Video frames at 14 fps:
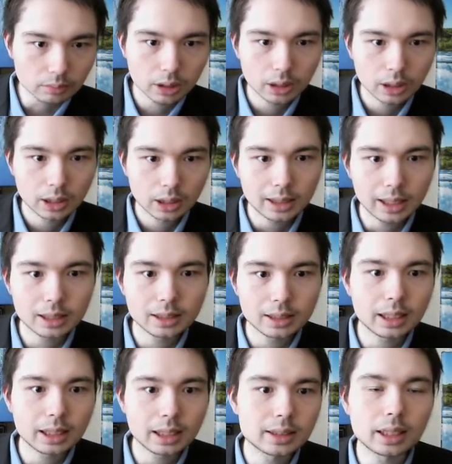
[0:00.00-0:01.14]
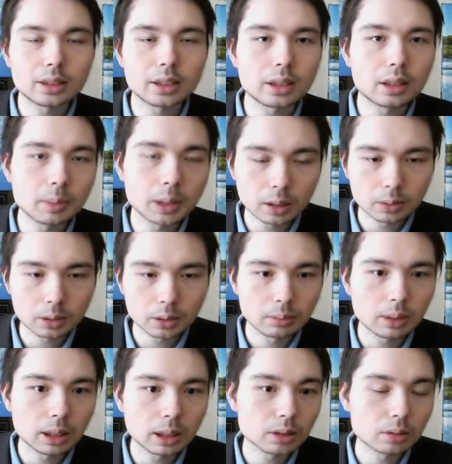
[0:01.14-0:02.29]
There is a tactic coming up,
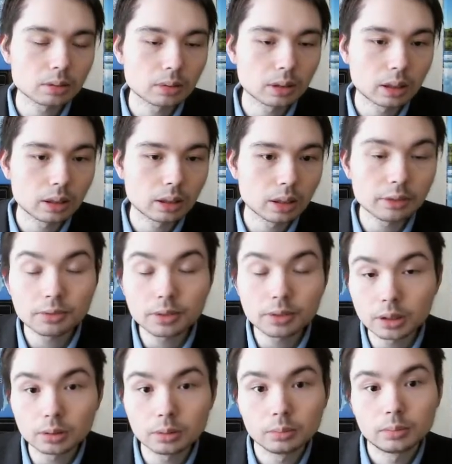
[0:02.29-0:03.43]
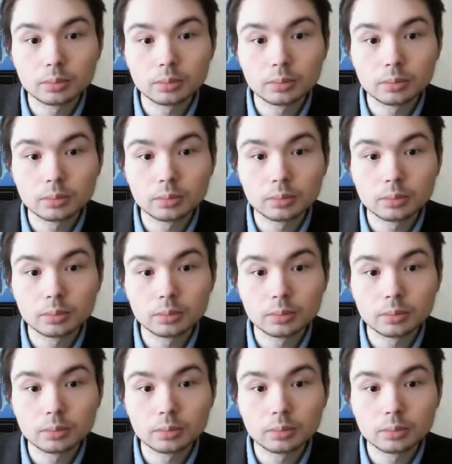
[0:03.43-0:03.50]
but I feel